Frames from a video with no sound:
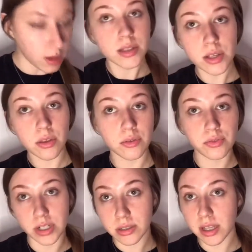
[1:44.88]
So the
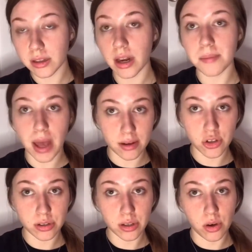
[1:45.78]
first thing that I'm
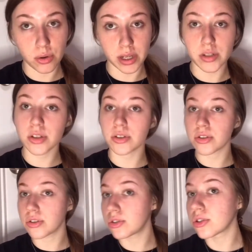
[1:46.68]
actually going to
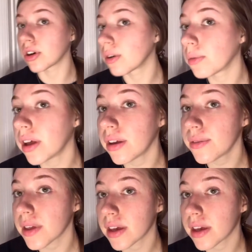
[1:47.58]
start with